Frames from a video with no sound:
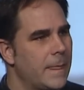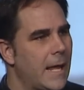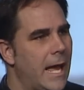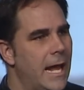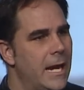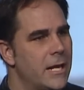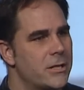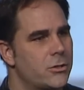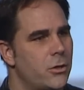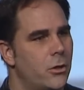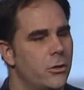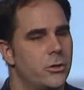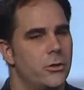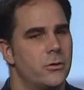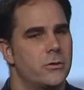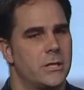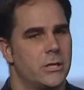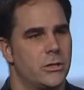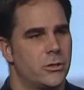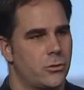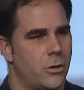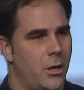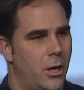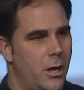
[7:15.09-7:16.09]
And I started
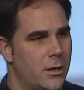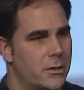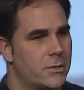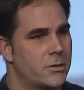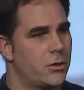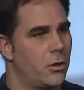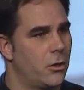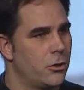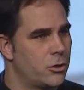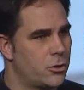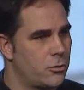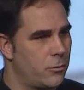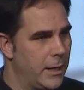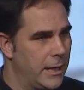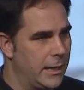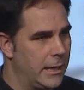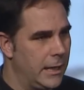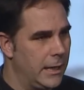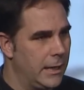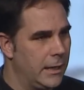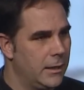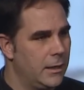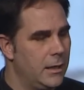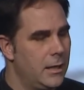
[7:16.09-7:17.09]
using drugs, started
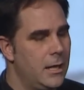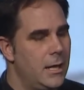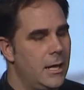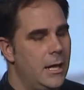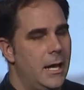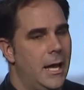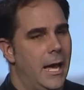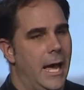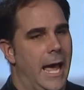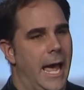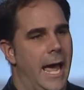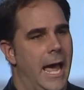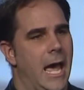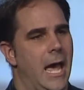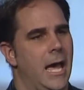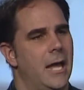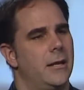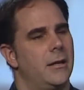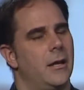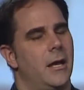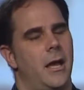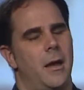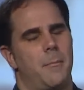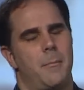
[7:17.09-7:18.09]
drinking,
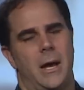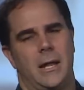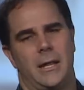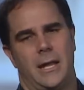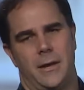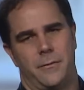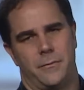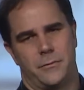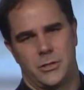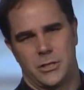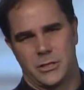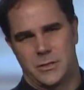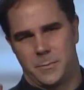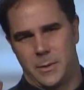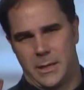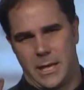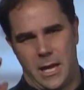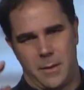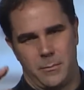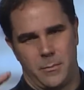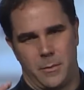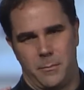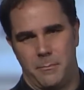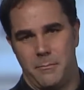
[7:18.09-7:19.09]
and my life just
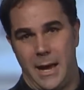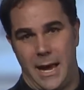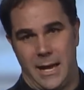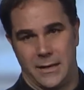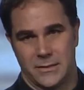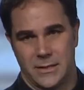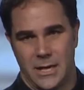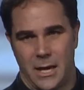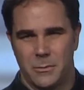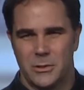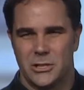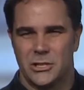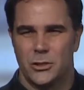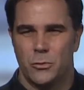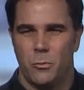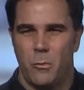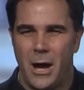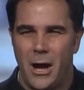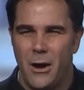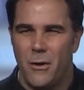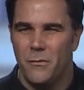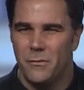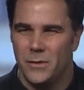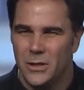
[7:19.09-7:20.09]
became a mess. I was
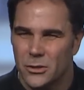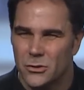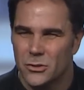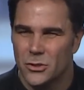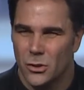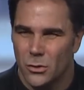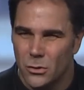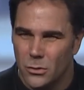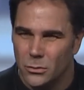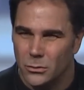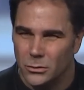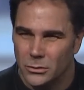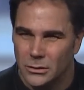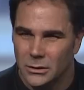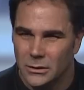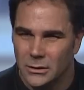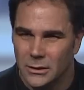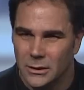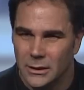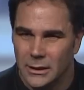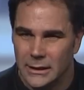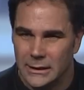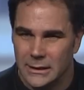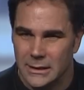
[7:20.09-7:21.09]
12 years old
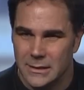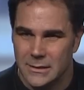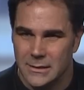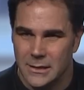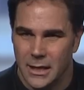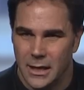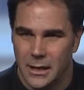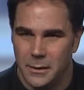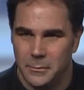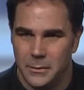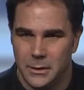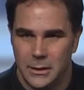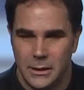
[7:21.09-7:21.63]
at this time.